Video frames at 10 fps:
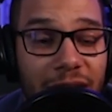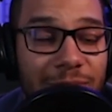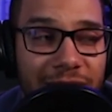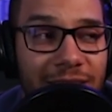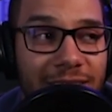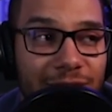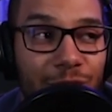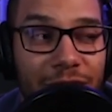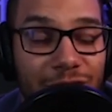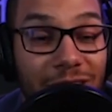I'm saying that's the
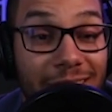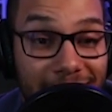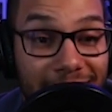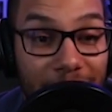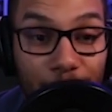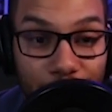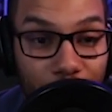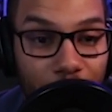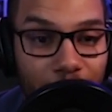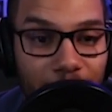direction I think they would go.